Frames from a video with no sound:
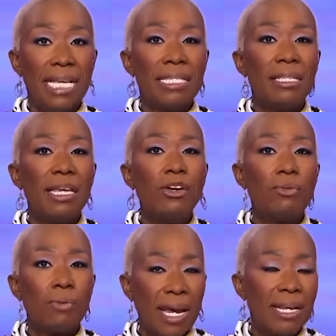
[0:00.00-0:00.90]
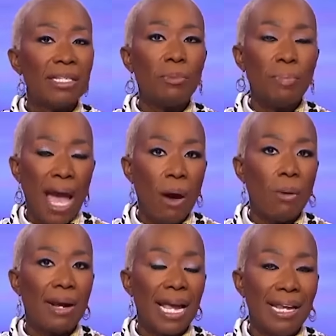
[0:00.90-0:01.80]
is the greatest
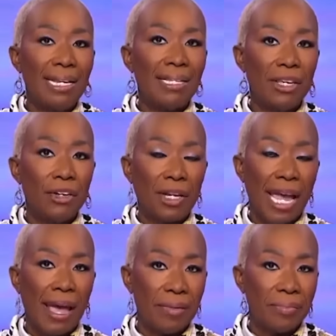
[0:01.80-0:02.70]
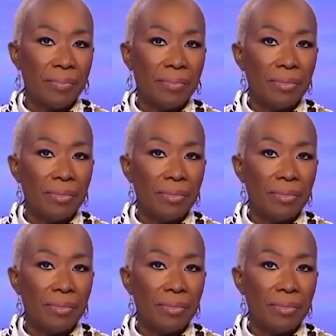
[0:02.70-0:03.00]
power any leader can